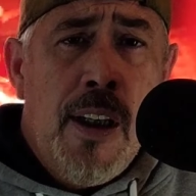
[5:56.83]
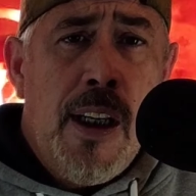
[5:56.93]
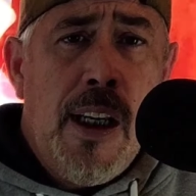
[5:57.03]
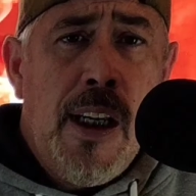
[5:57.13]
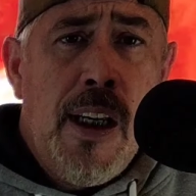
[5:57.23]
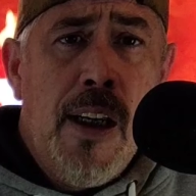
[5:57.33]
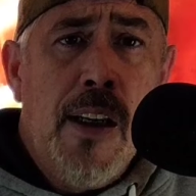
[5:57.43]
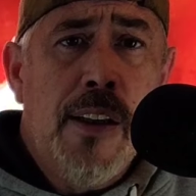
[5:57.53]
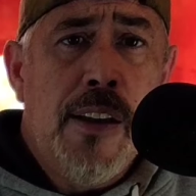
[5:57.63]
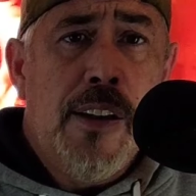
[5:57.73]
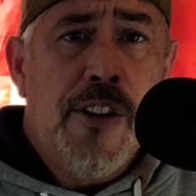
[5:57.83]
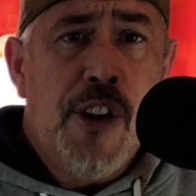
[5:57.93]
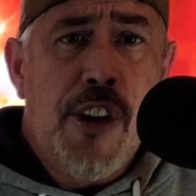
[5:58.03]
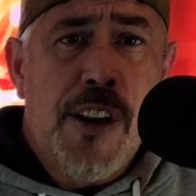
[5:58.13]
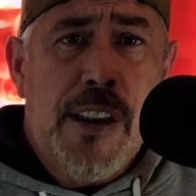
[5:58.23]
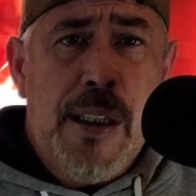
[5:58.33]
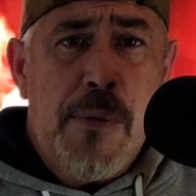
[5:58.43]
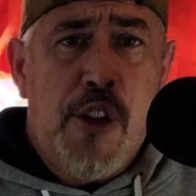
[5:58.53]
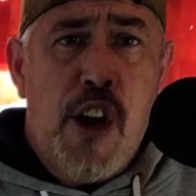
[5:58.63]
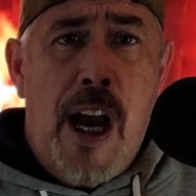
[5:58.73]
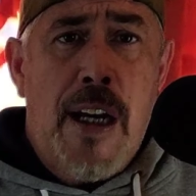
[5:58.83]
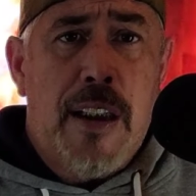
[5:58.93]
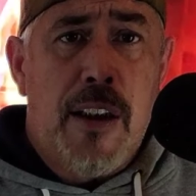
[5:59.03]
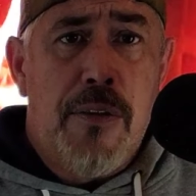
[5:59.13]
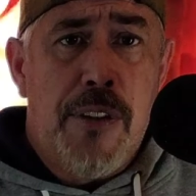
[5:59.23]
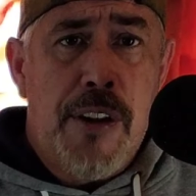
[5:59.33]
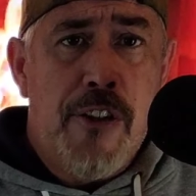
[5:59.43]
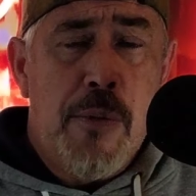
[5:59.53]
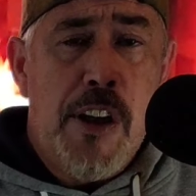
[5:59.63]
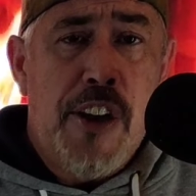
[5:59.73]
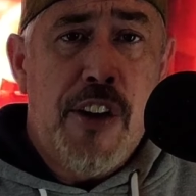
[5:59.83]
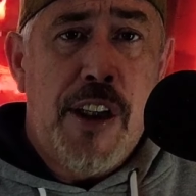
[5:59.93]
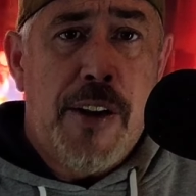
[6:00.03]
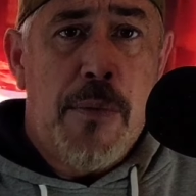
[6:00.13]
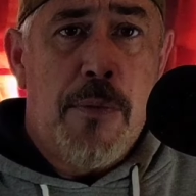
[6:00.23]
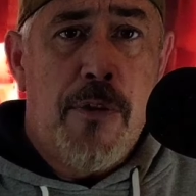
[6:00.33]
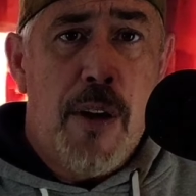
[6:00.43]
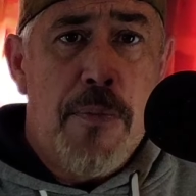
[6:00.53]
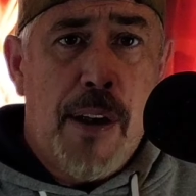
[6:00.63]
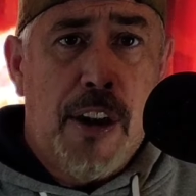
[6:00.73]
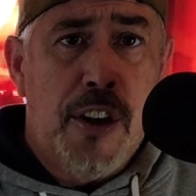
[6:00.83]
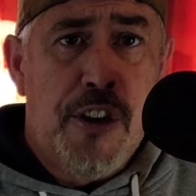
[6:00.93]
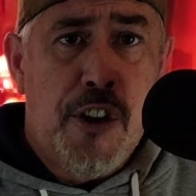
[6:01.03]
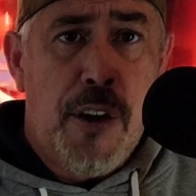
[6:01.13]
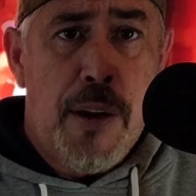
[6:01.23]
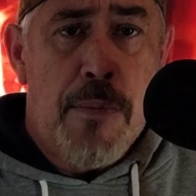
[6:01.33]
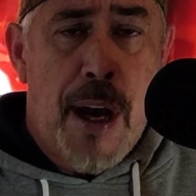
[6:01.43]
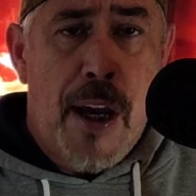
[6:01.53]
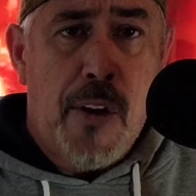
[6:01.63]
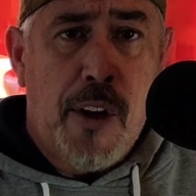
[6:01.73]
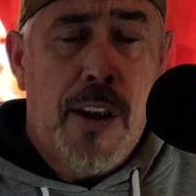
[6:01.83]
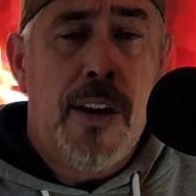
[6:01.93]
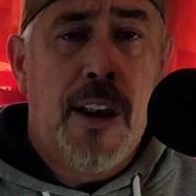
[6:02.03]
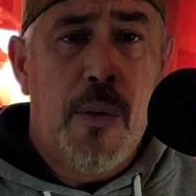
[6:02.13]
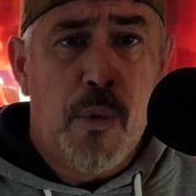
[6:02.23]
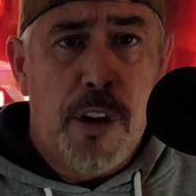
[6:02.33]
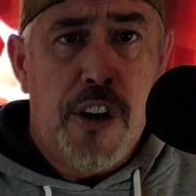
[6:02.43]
and so you can keep track of information that concerning the battery and when it